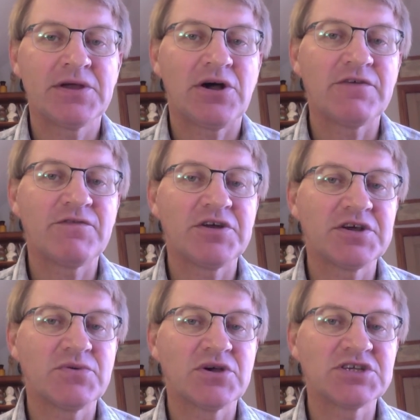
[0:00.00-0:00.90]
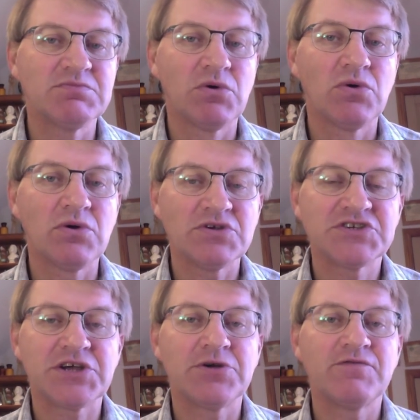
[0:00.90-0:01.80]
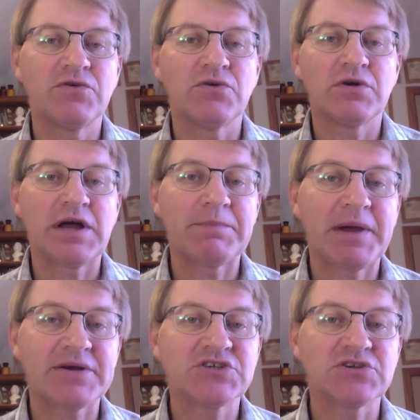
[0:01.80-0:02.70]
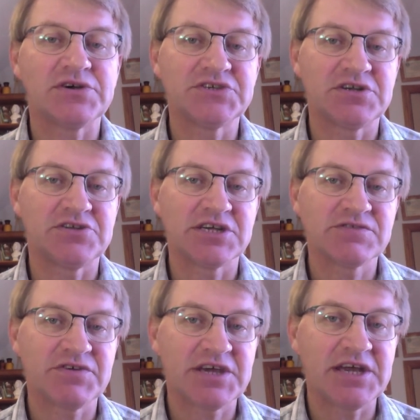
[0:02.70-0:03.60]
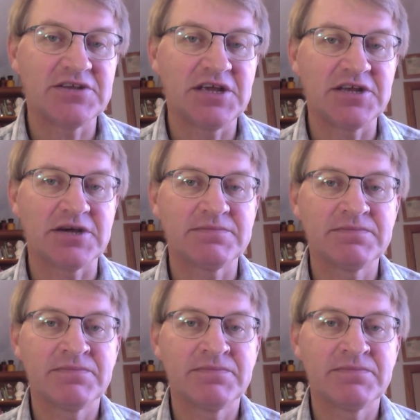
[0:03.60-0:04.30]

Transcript: I find it works more so for parasites than it does for Candida.